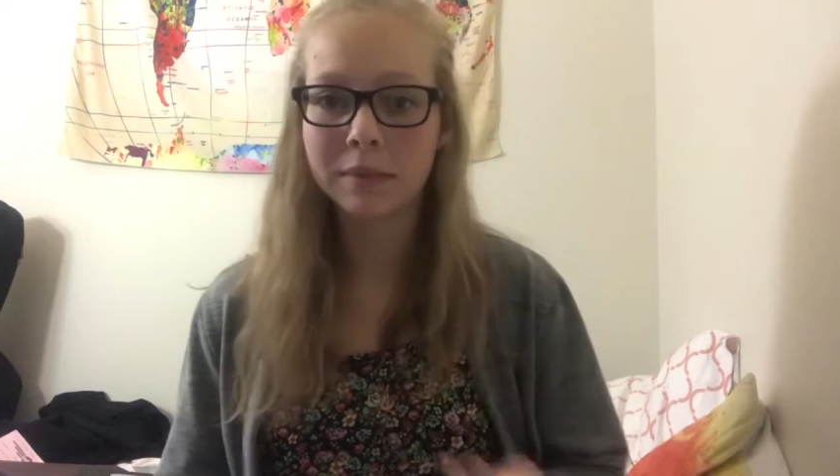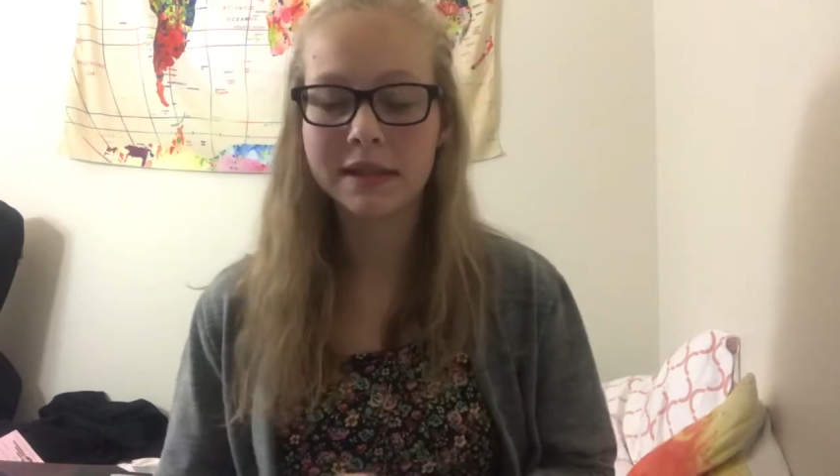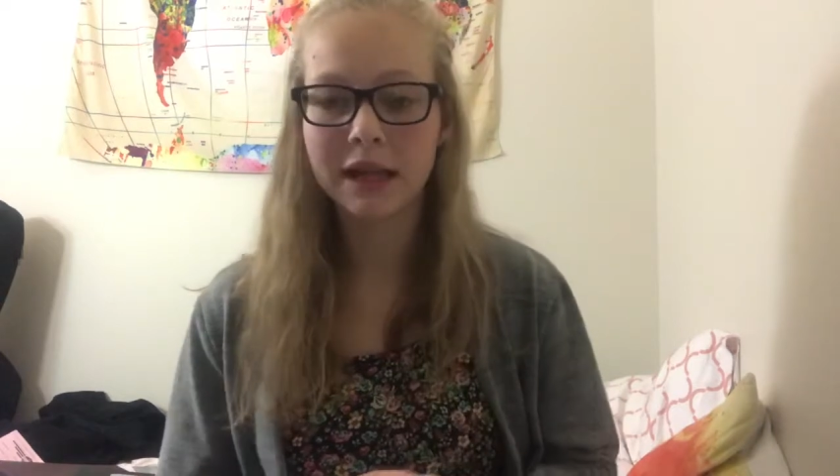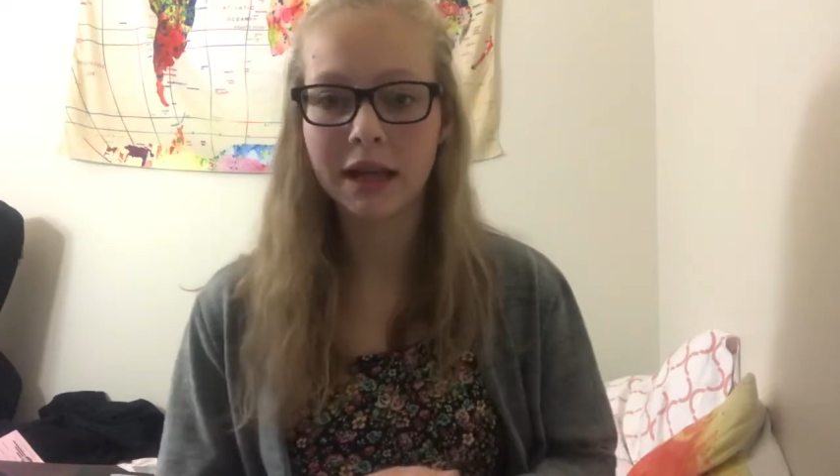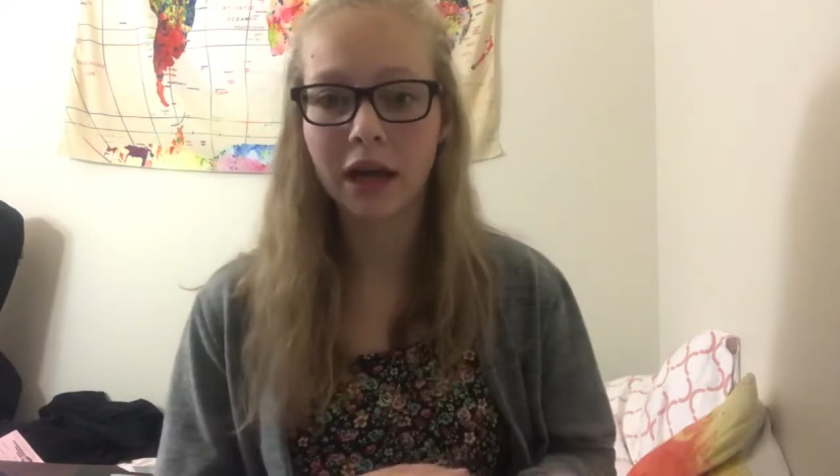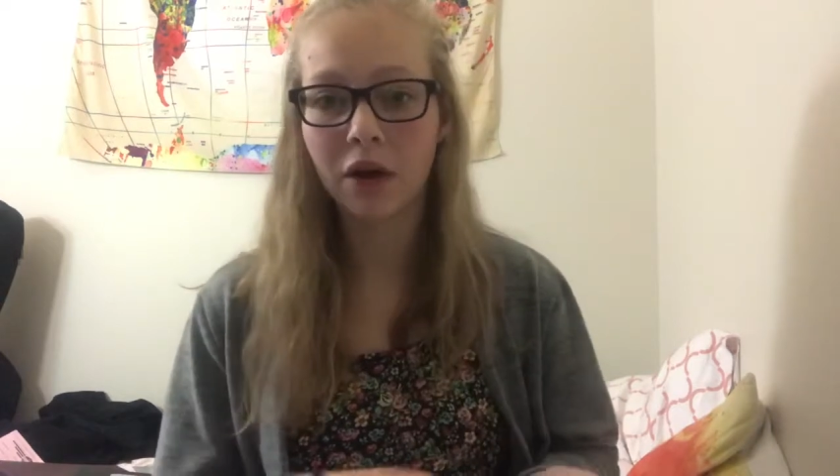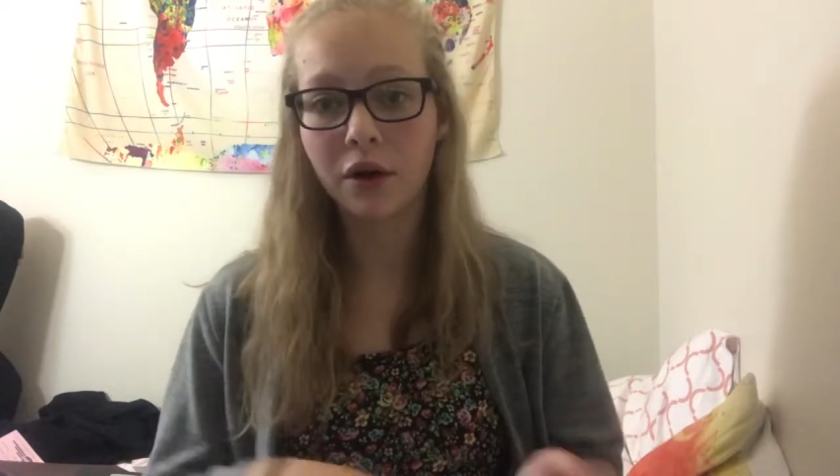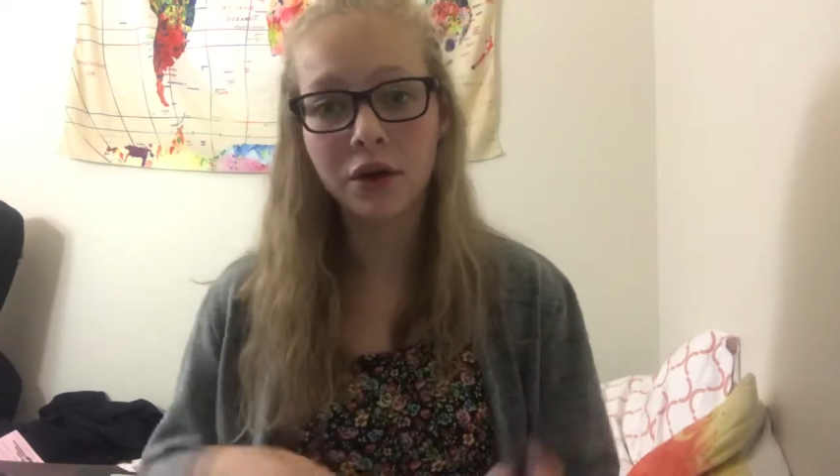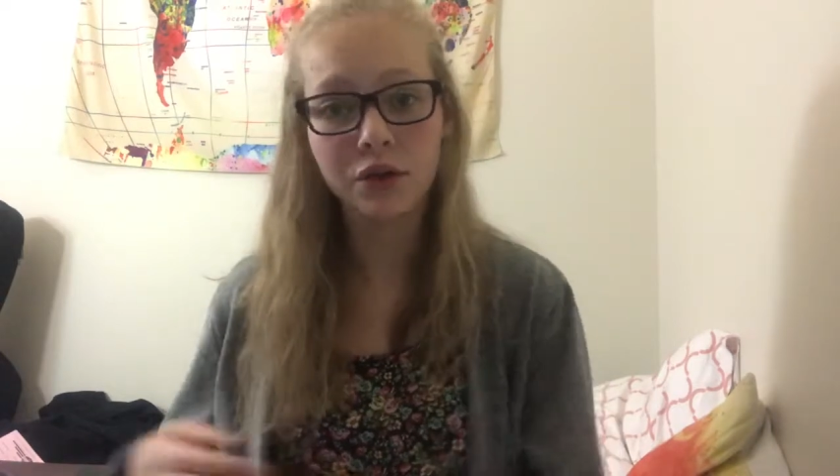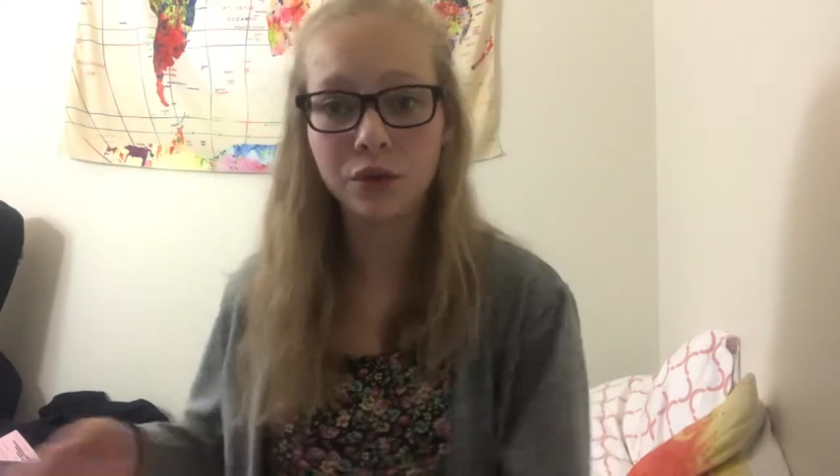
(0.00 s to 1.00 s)
be sending out
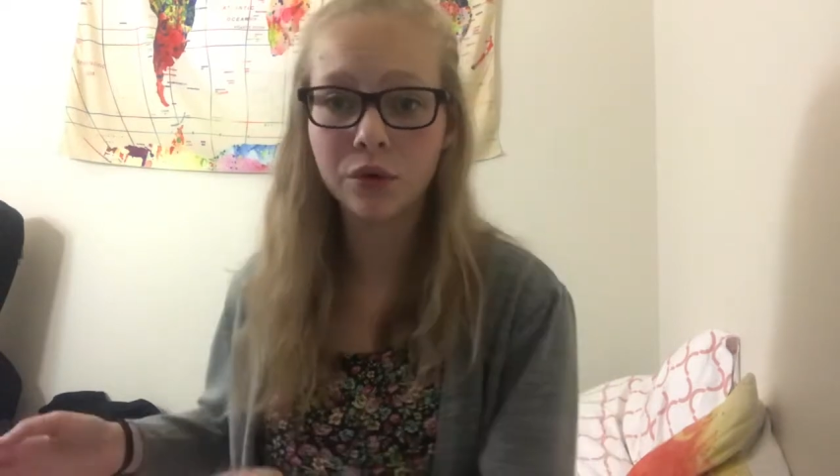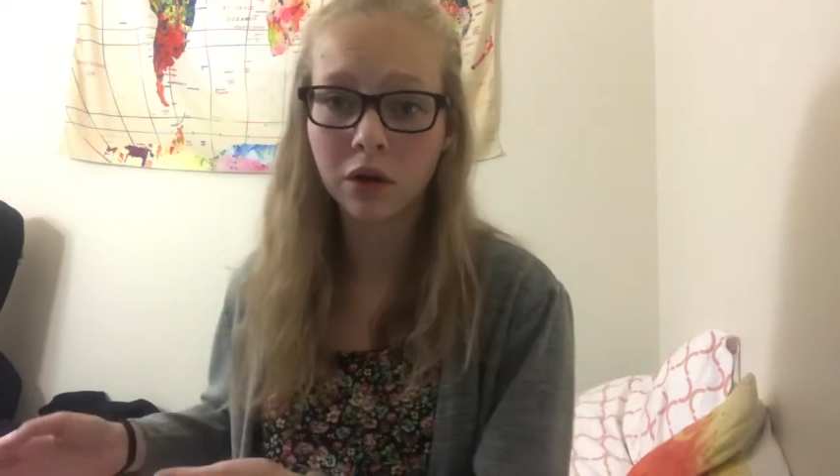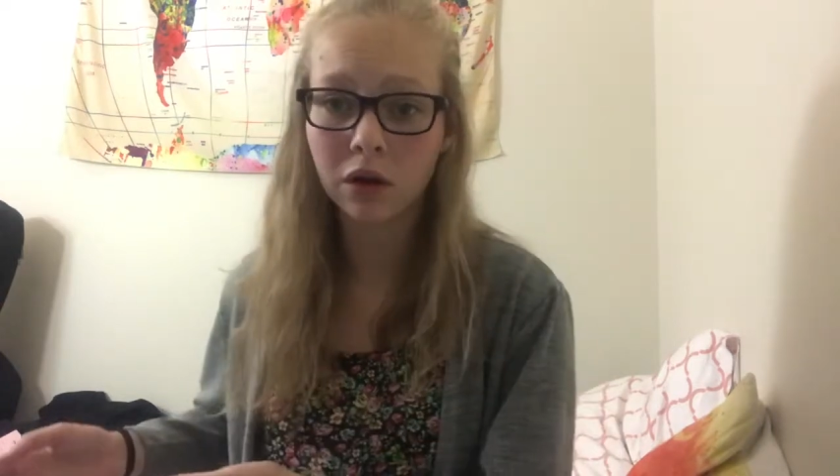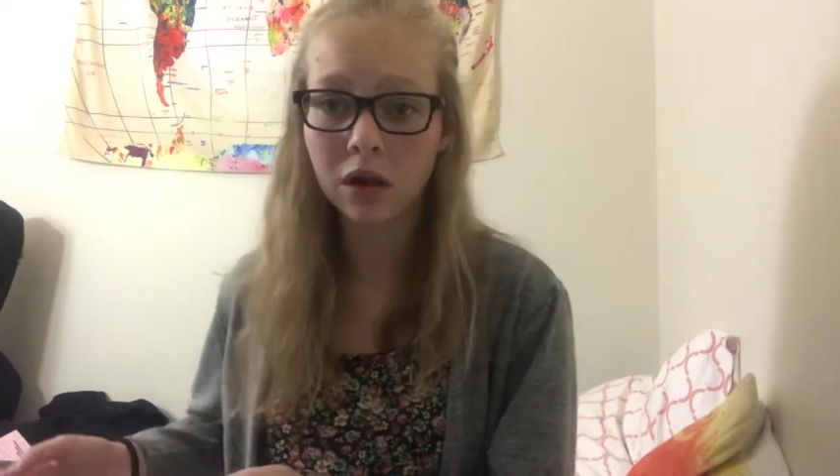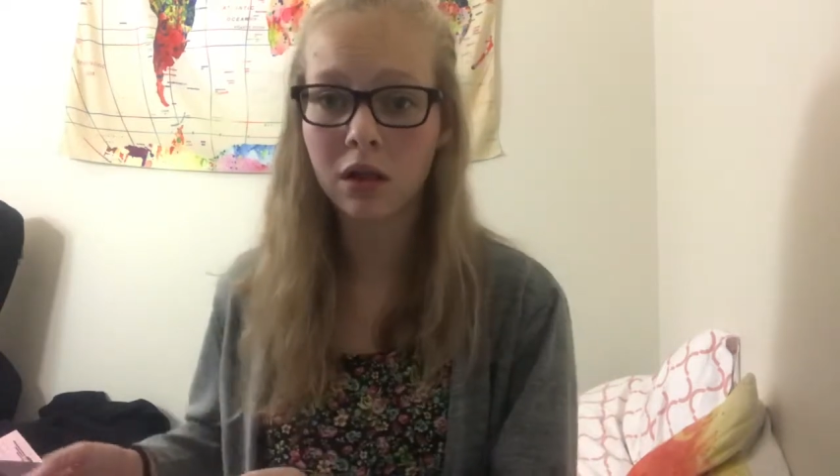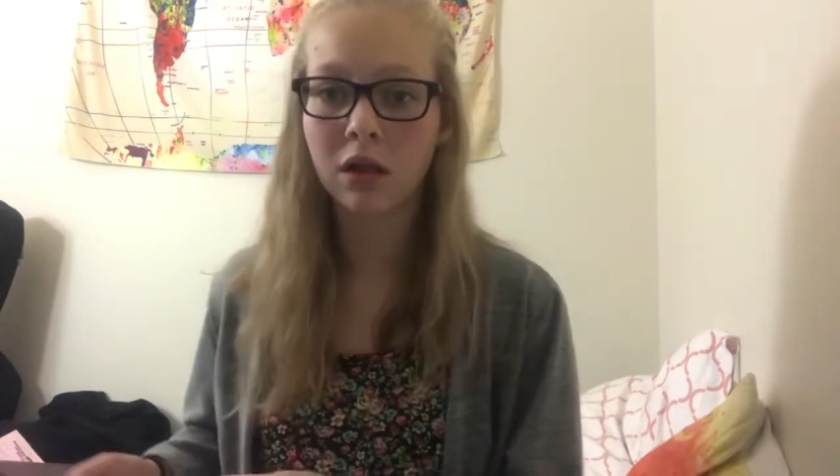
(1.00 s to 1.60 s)
a doodle